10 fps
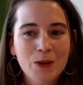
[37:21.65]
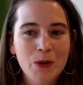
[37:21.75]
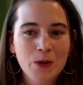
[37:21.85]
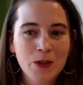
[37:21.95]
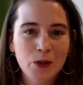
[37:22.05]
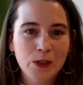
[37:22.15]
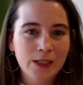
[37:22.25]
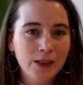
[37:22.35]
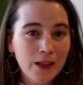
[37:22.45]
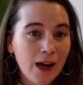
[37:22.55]
But there is a
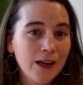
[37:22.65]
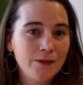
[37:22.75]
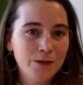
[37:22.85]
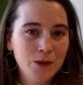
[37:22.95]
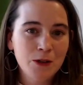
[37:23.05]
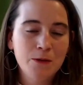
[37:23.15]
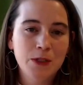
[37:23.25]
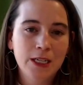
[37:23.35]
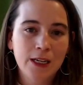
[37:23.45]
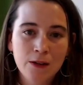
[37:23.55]
lot of room to